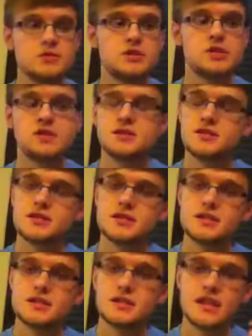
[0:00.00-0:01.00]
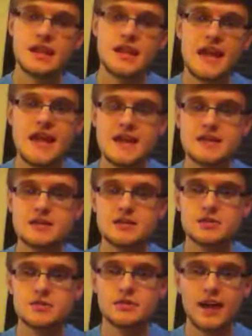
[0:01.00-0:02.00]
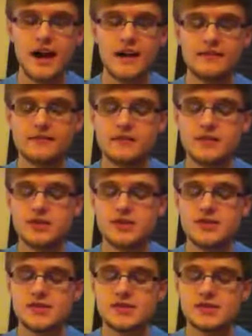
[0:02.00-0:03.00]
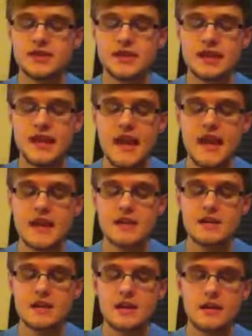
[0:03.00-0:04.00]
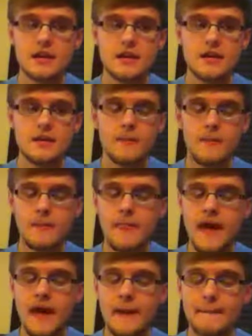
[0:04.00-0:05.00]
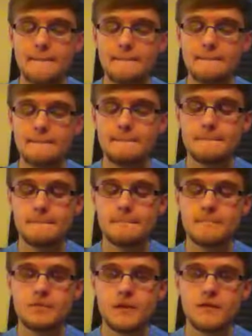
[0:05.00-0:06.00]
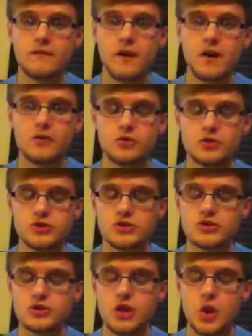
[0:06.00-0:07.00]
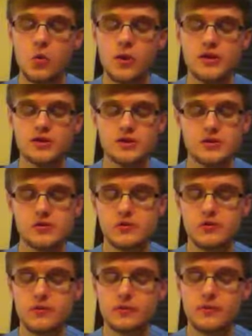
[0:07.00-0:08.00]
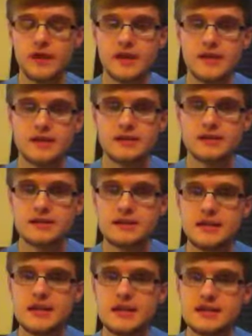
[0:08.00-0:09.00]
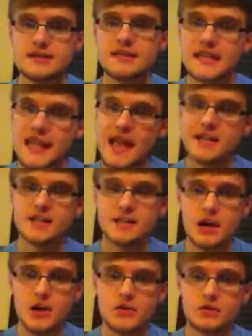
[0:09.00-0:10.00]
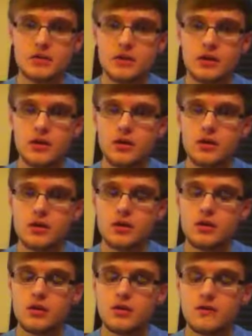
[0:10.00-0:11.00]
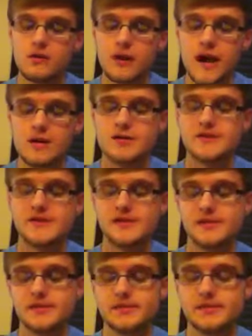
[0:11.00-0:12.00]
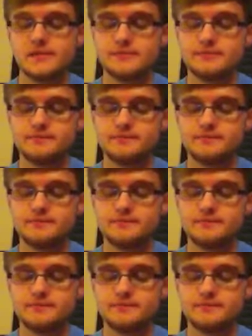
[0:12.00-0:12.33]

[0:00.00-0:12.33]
Jesus is the gate to life. Jesus is the gate that the followers go into. He is he is the antidote for our sins.